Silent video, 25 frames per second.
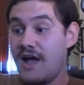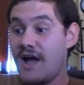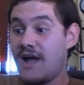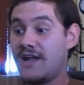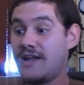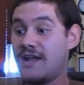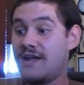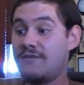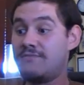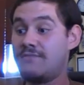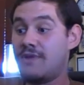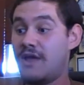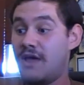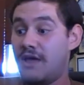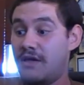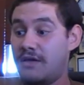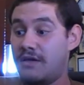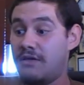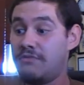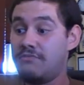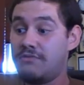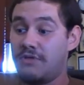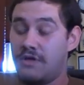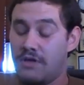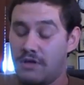And I'm
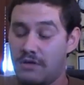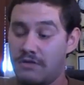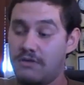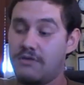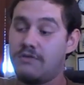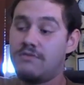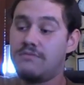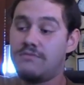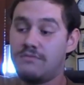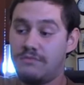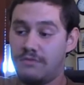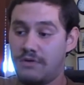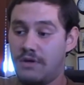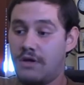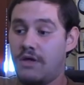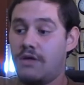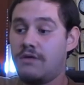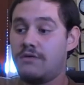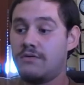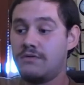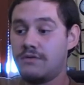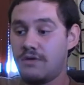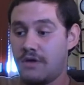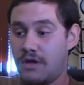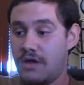like, yeah,
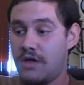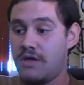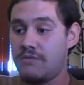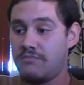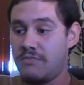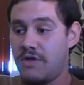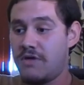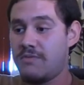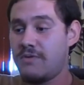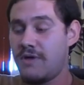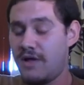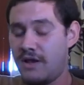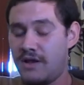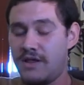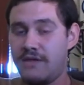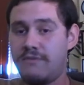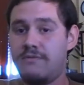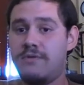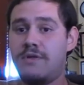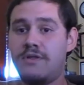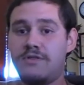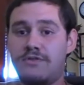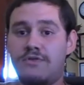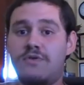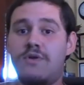okay, maybe I'll give
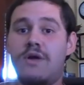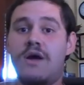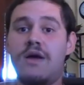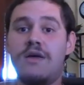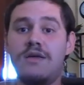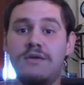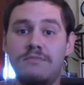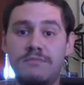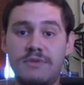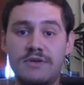it a try,